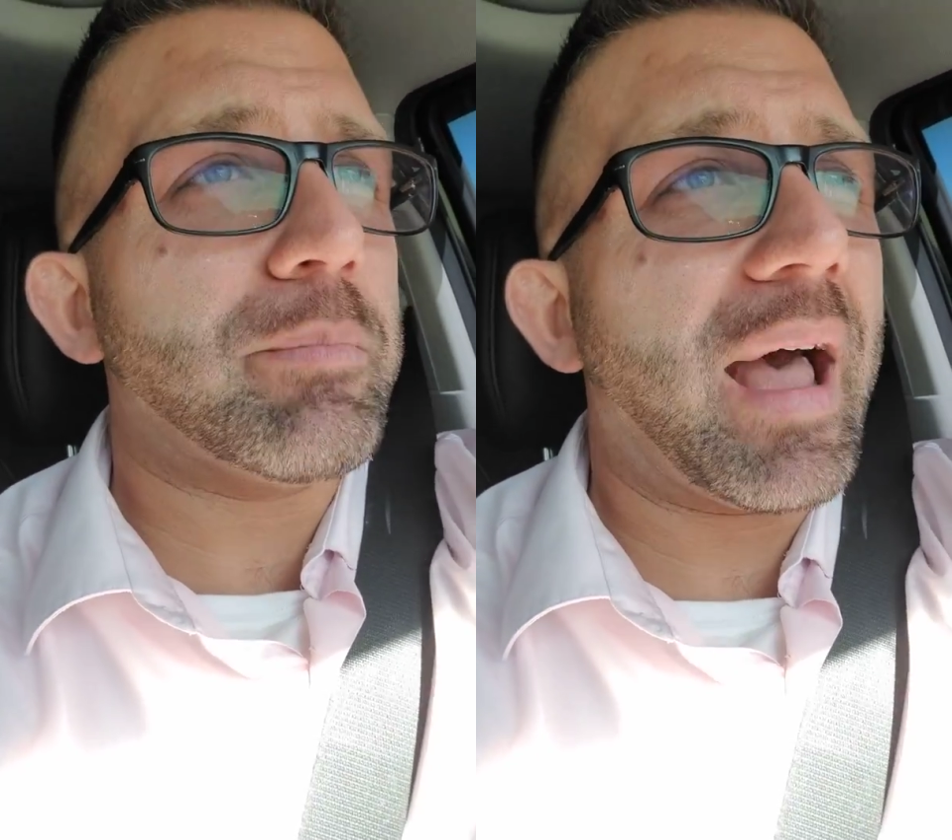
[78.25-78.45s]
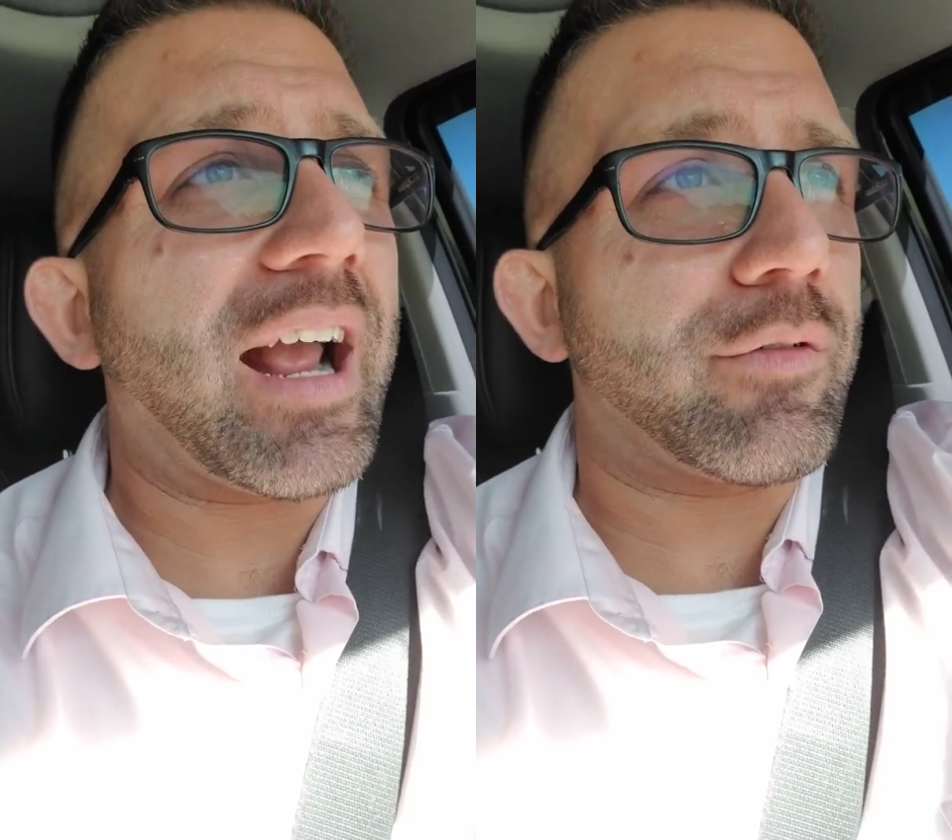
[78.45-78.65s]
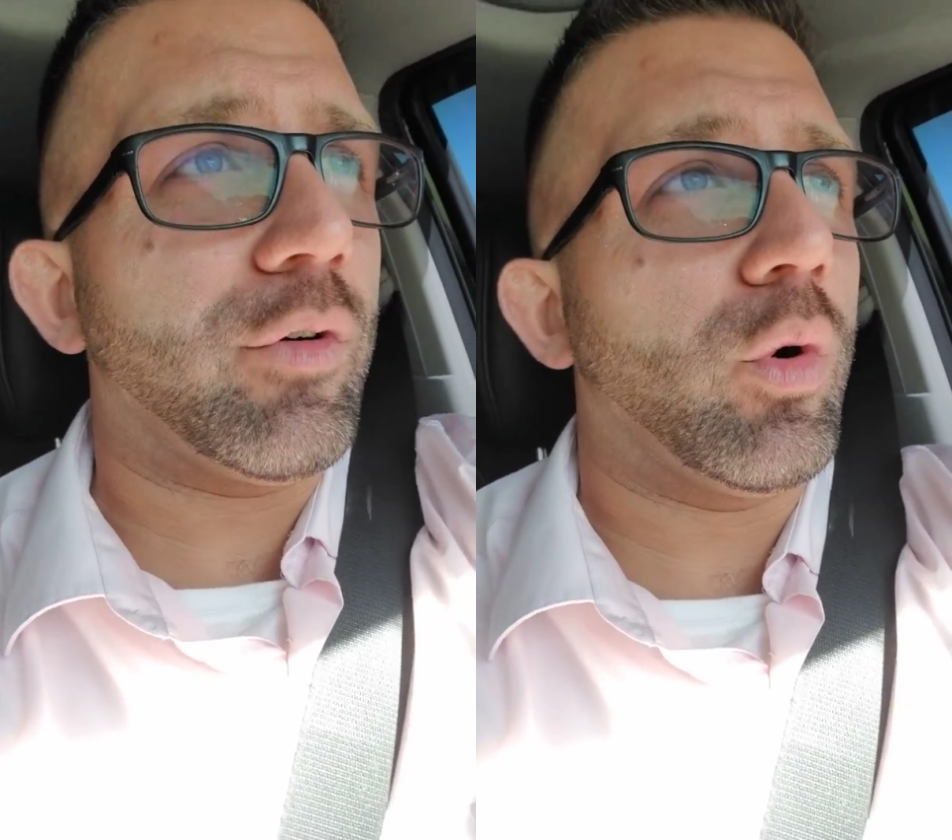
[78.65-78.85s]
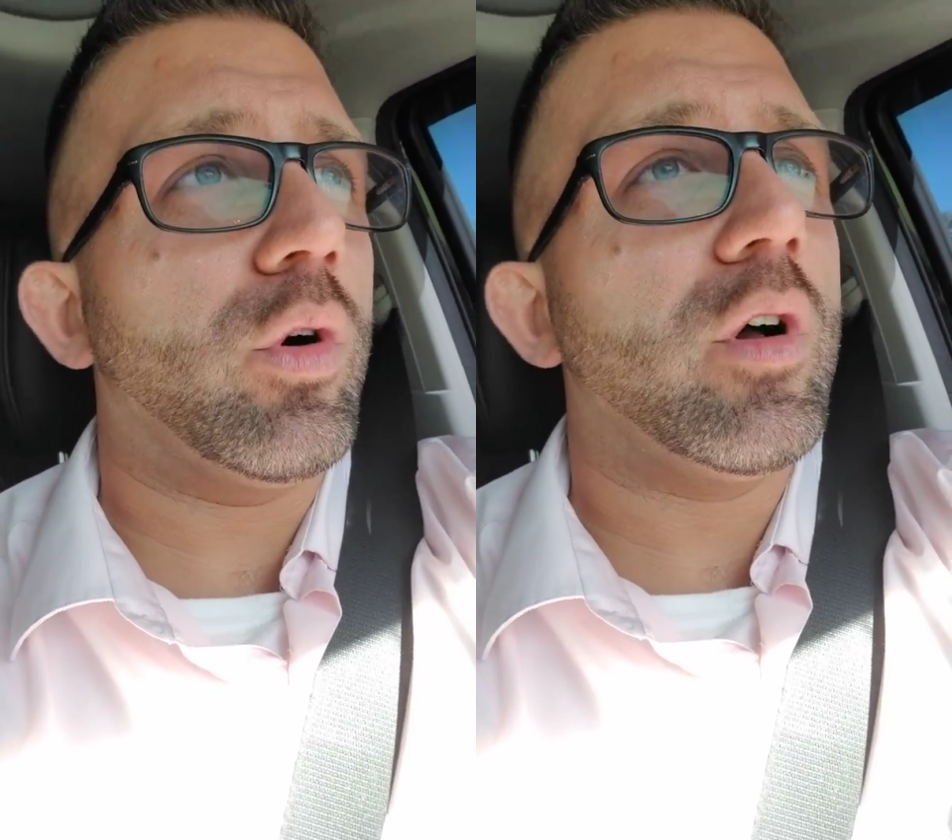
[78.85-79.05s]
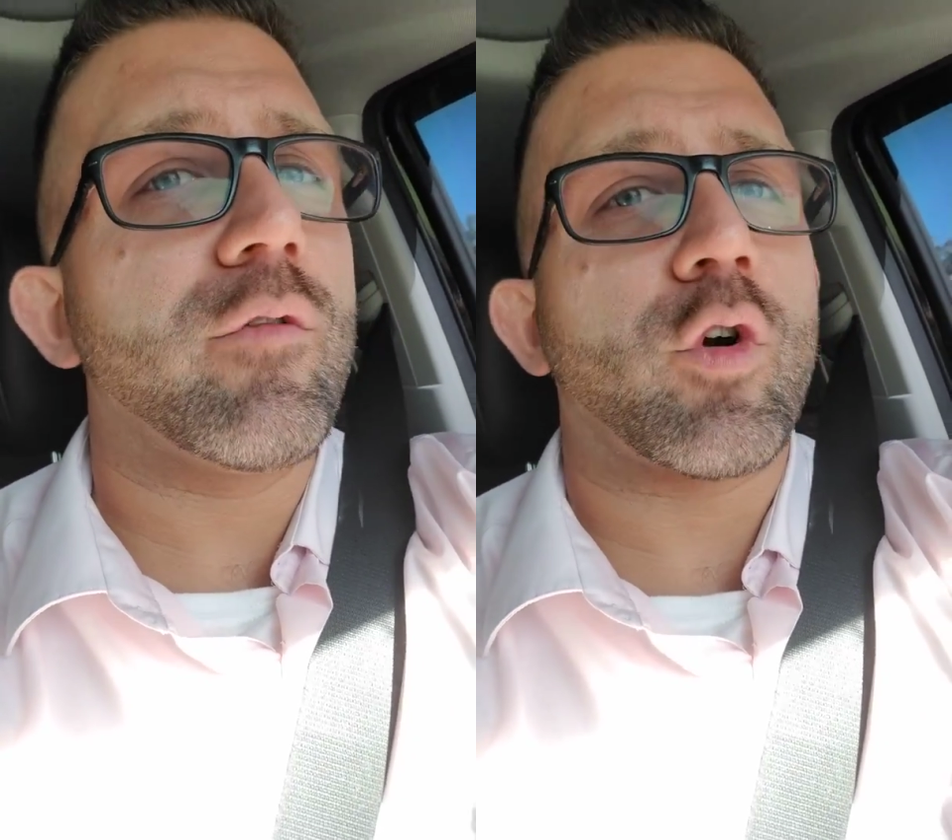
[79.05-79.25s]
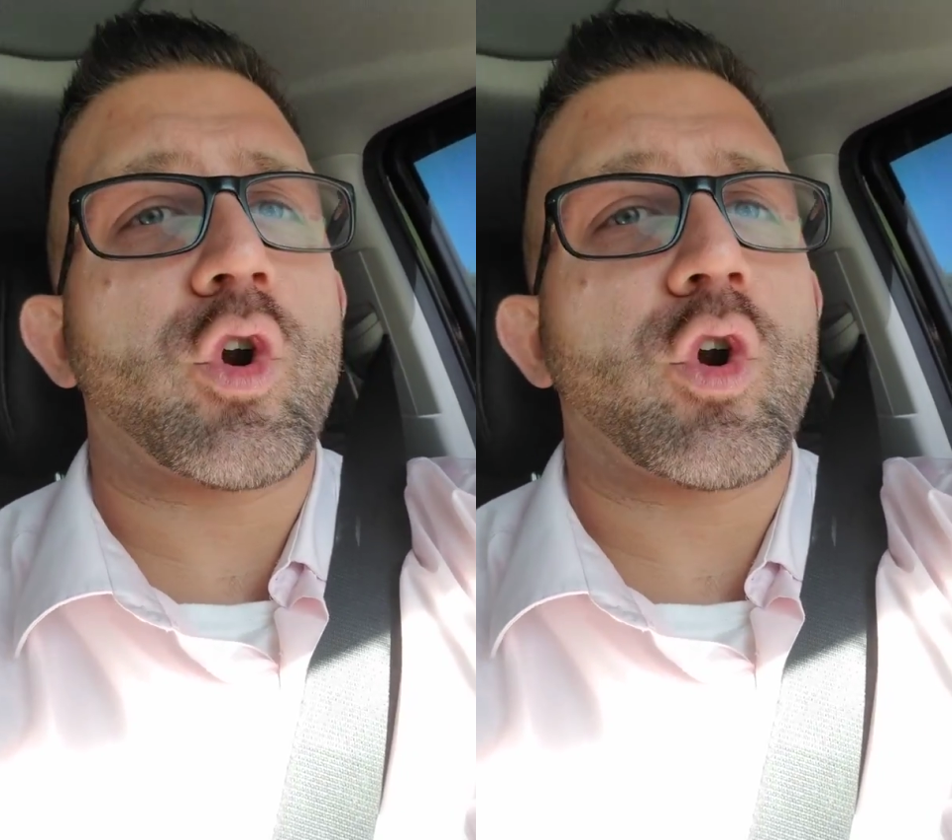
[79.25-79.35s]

impactful for